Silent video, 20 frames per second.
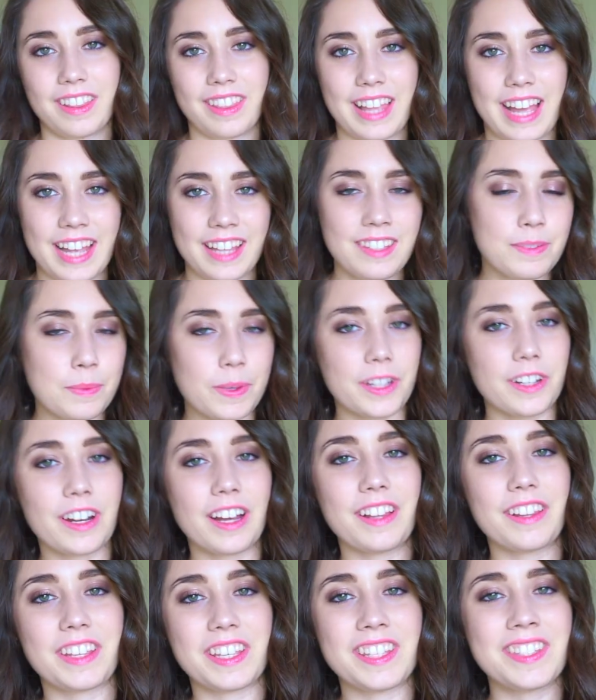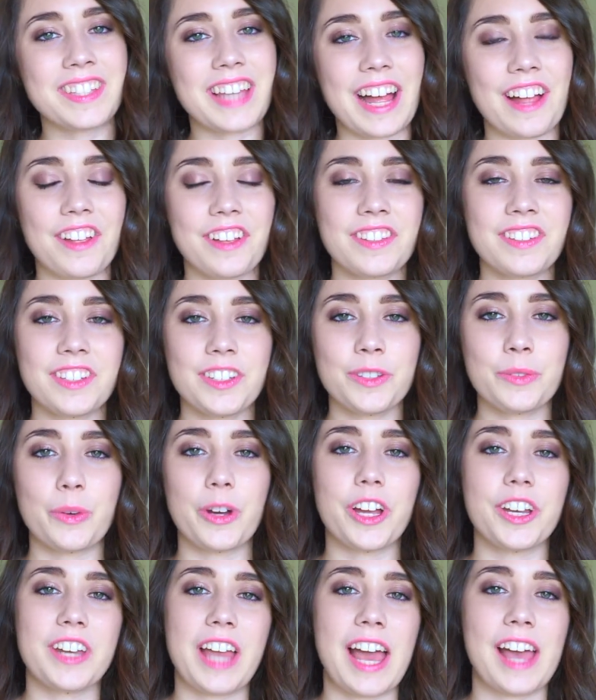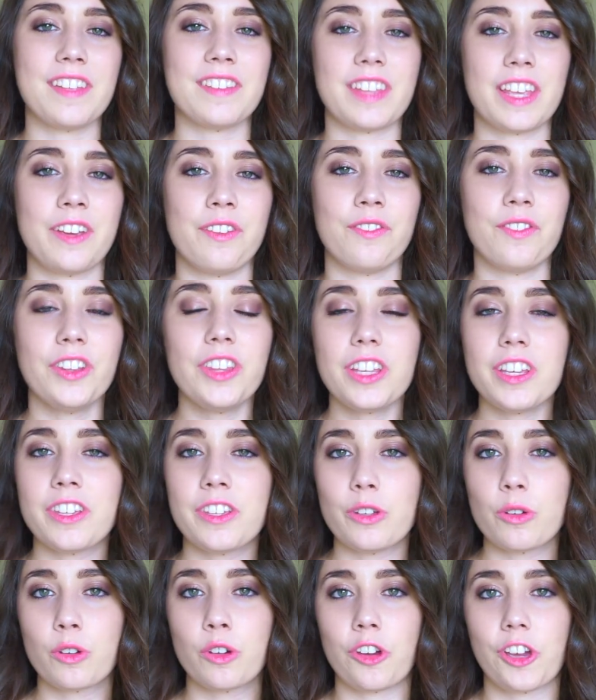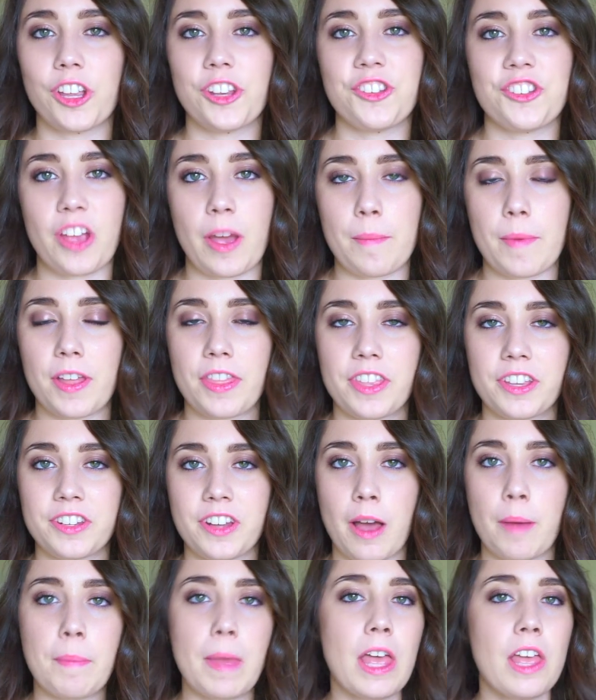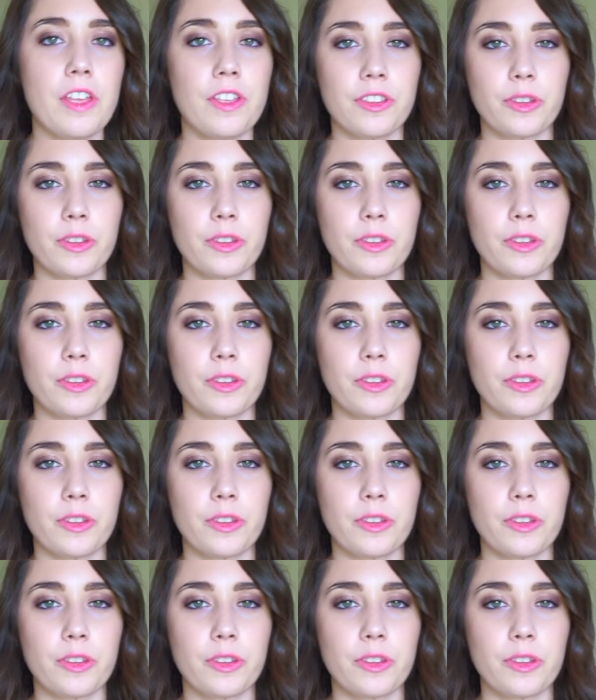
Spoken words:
Last but not least, Alex's wand has a really cute green gem on the top,